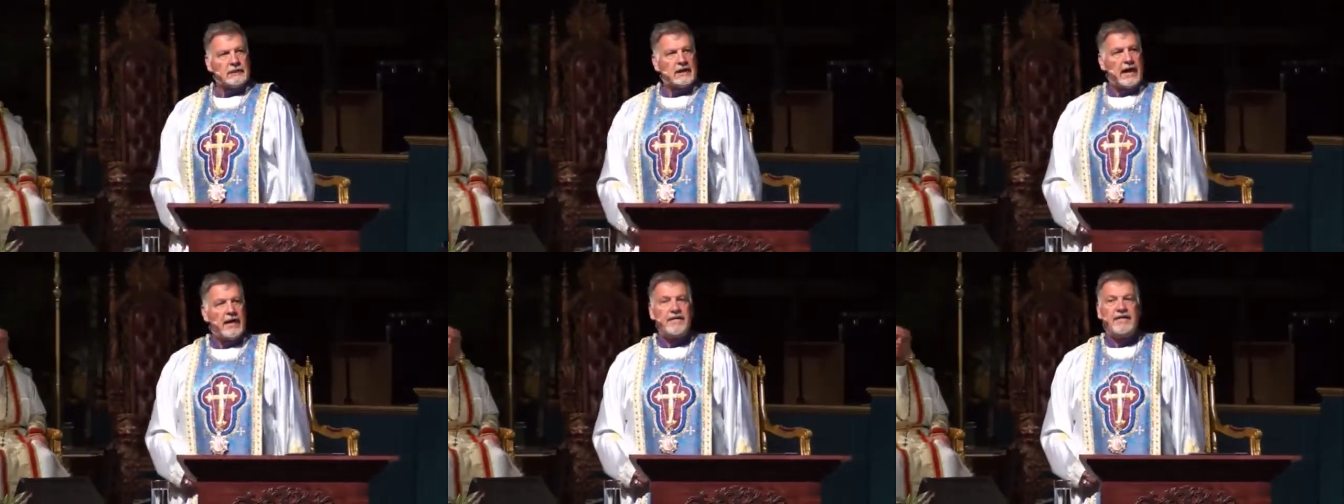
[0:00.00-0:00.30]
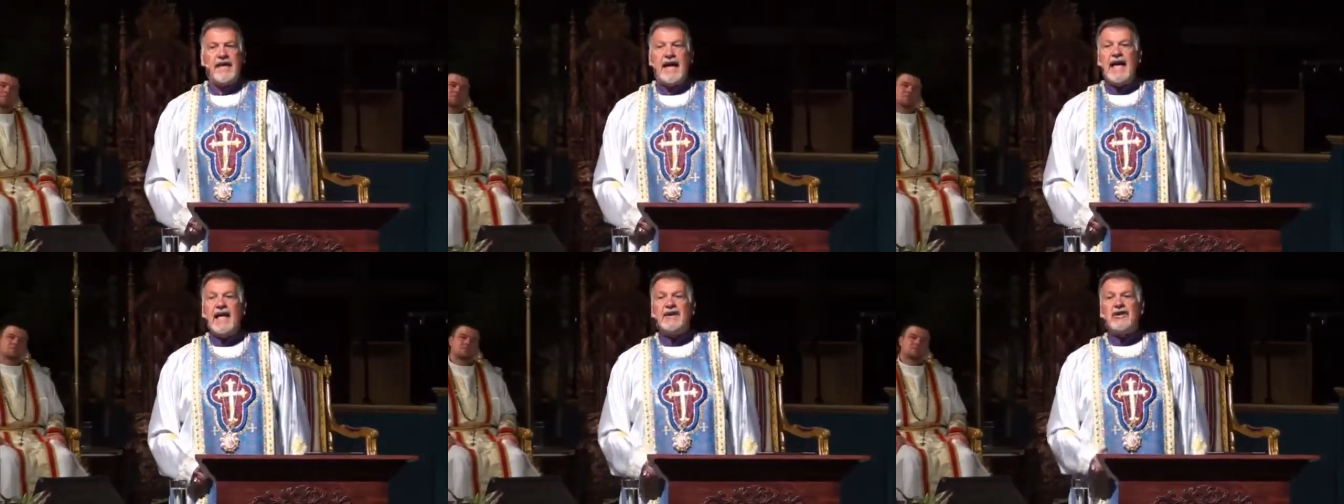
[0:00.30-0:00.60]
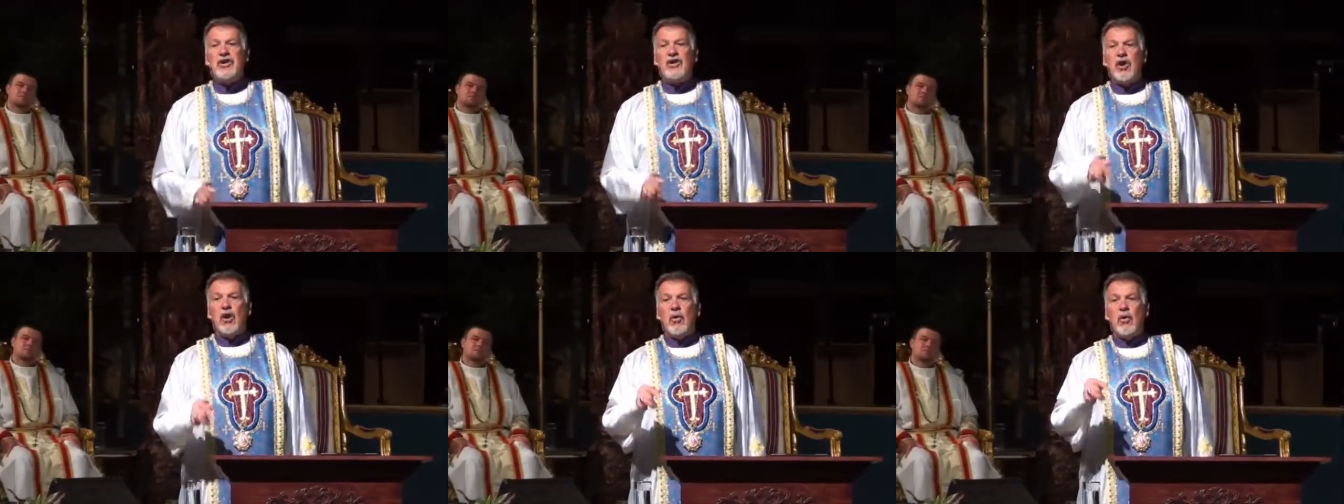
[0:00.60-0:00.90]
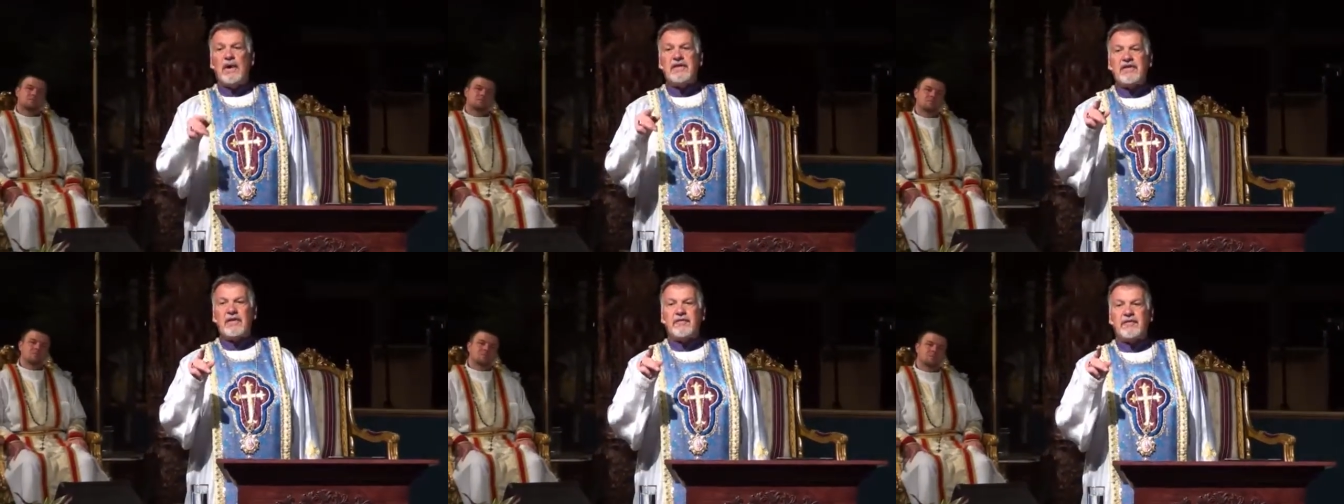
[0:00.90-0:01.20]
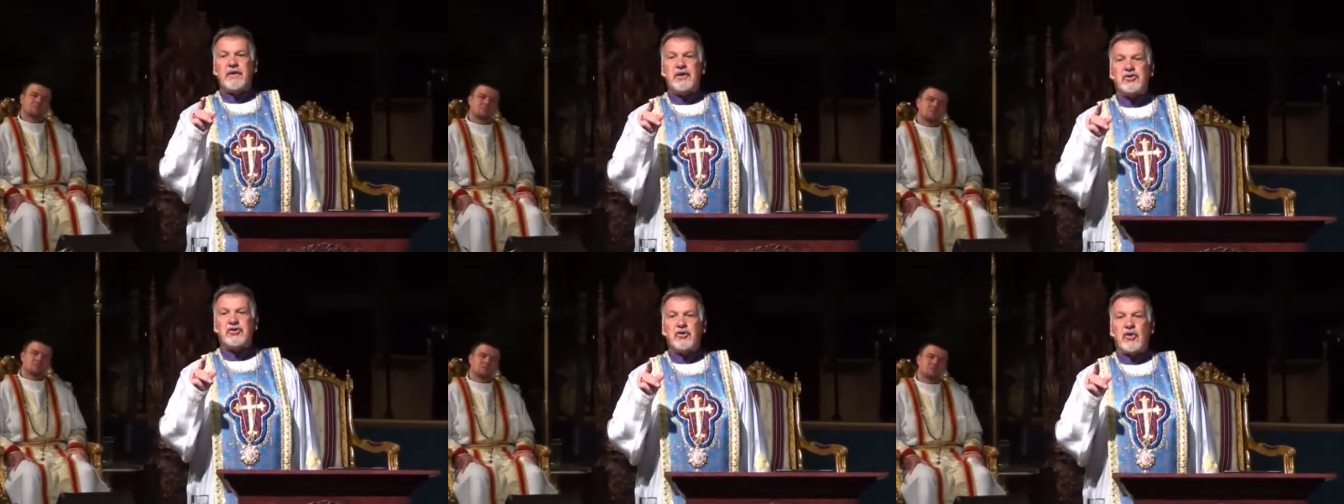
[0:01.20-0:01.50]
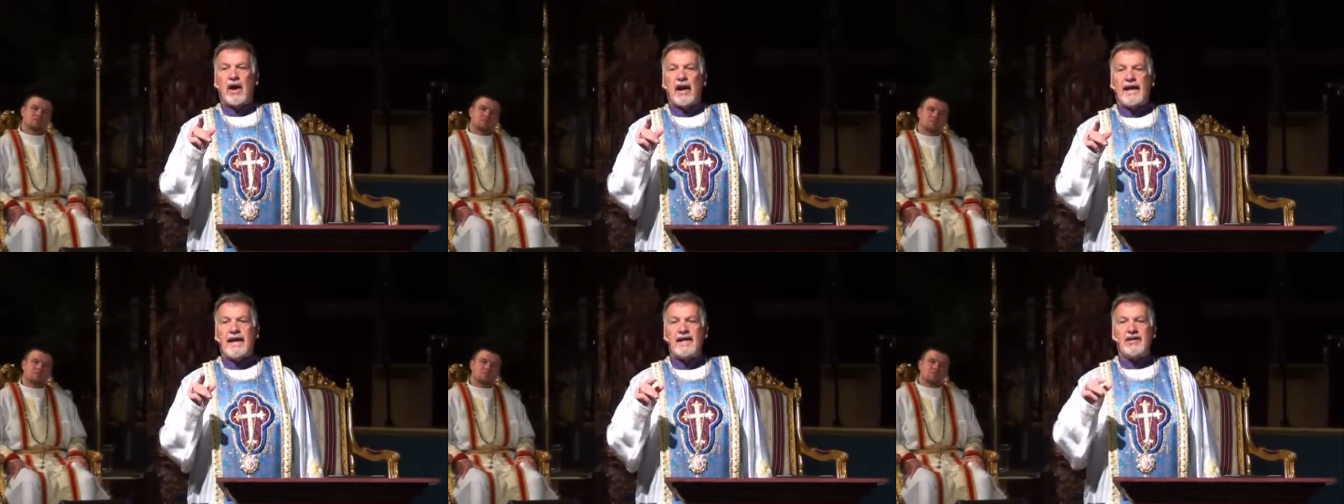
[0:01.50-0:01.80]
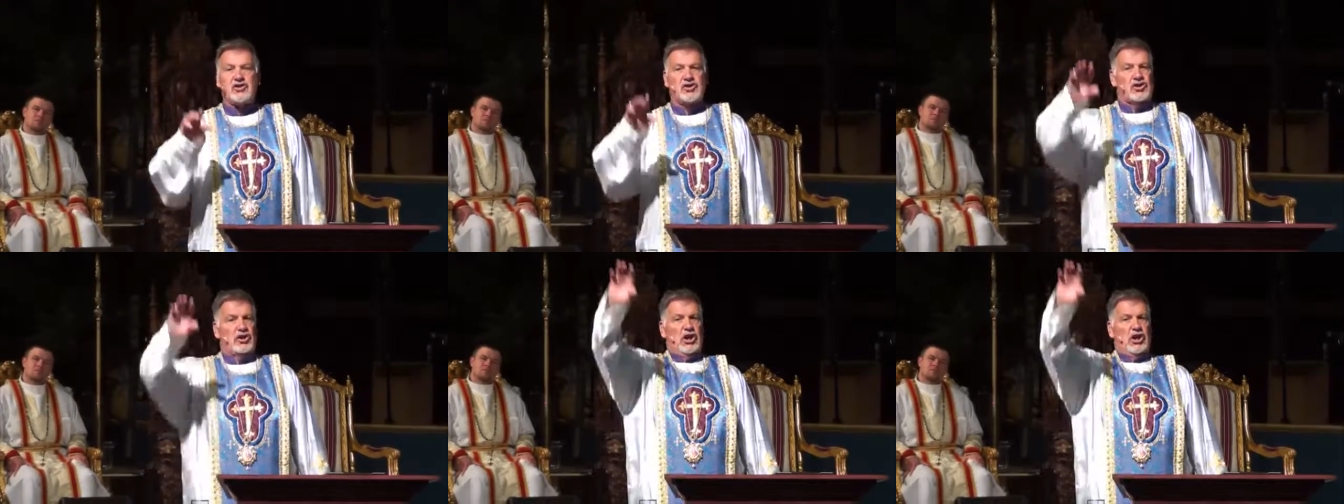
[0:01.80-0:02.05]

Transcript: And then you know what the first cry is?